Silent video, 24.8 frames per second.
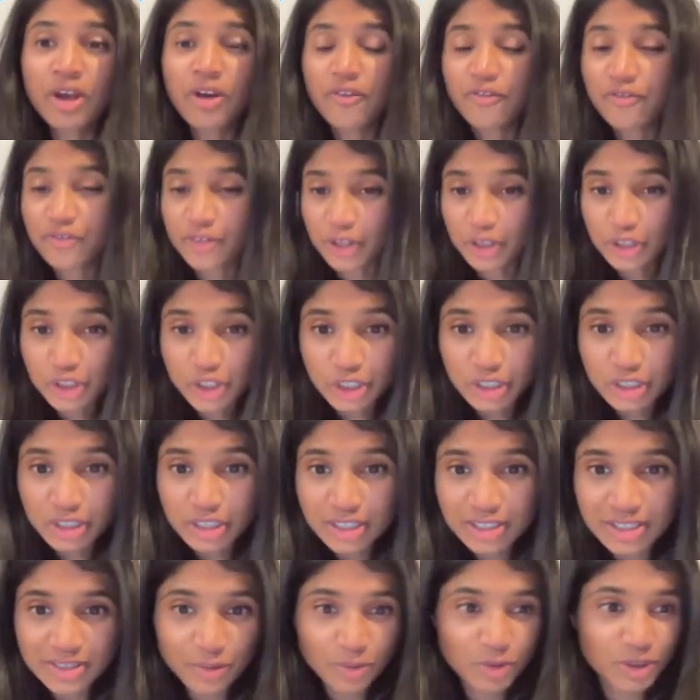
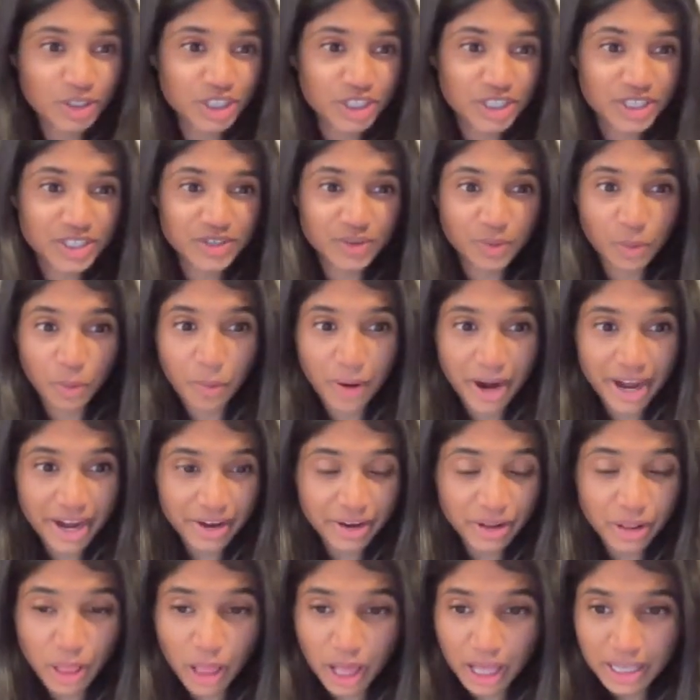filters, which is where
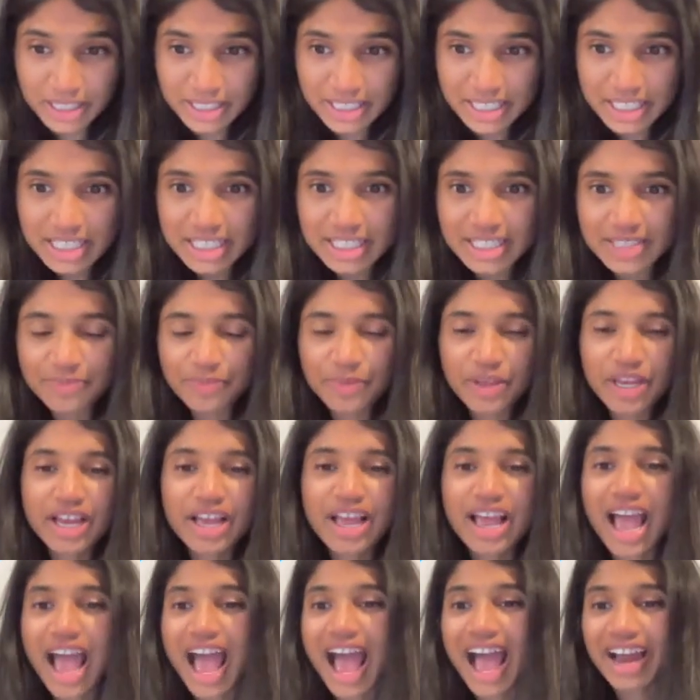clauses,
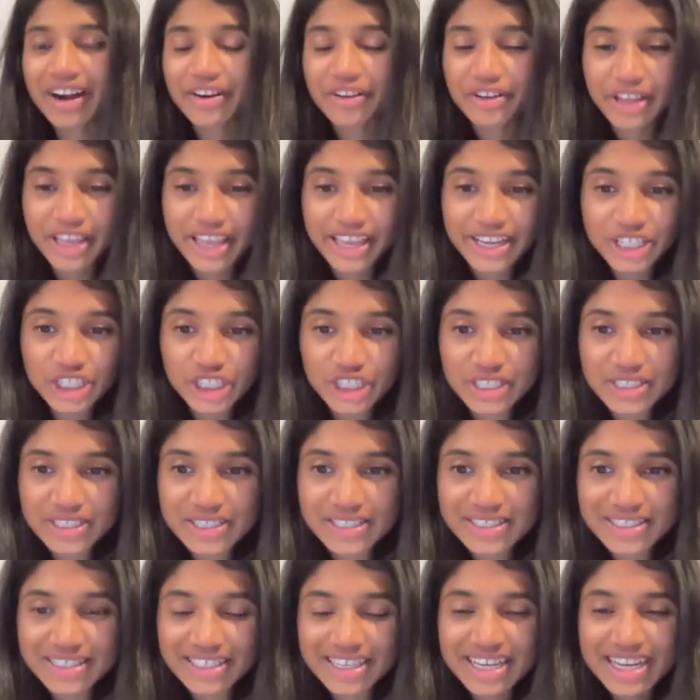
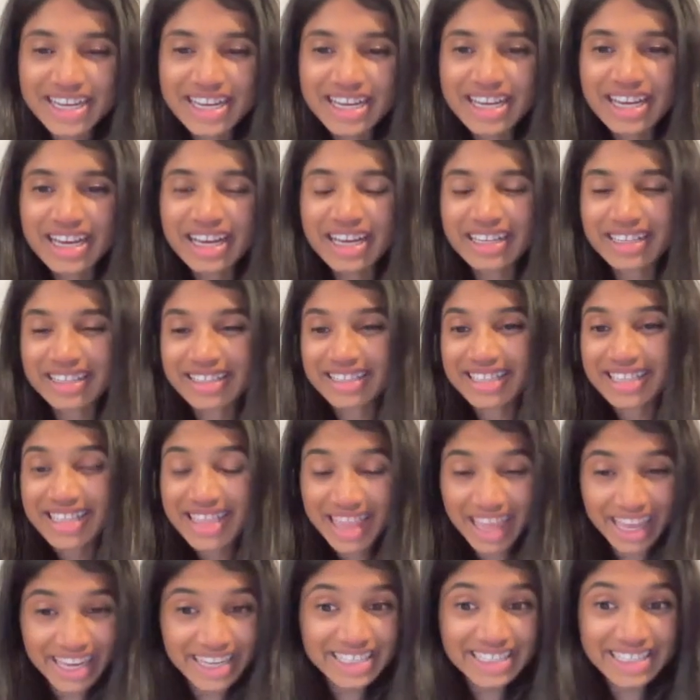aggregations,
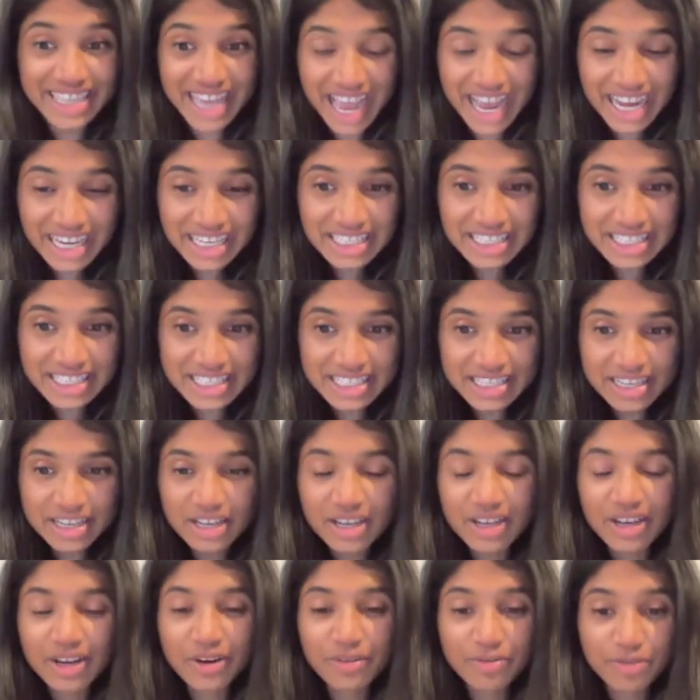like texts,
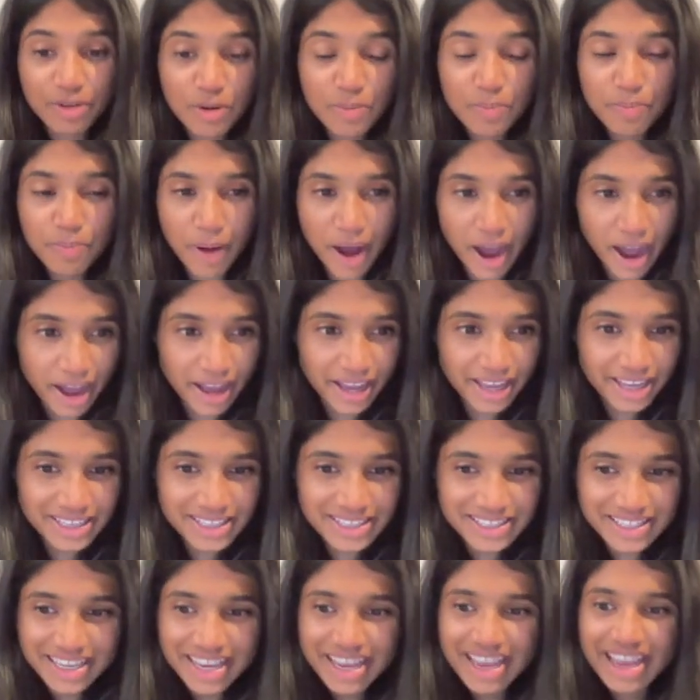group
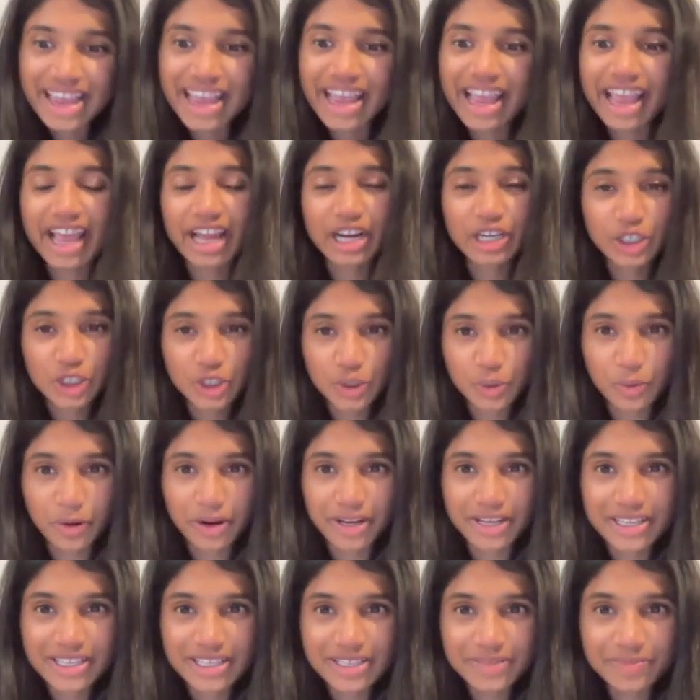bys, and
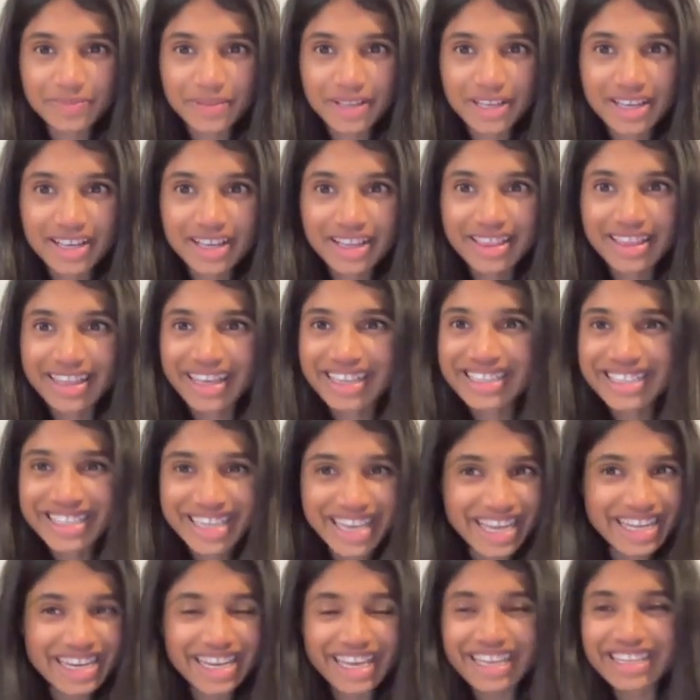joins. Let's
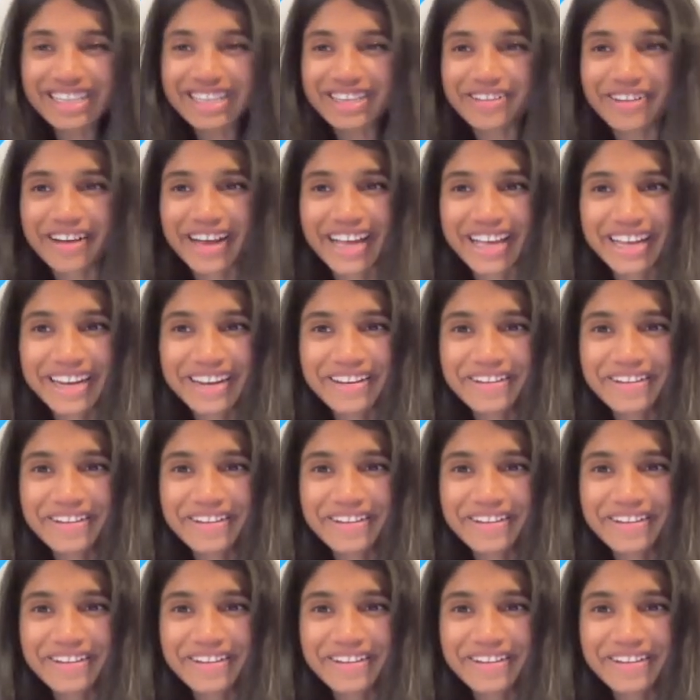get into it.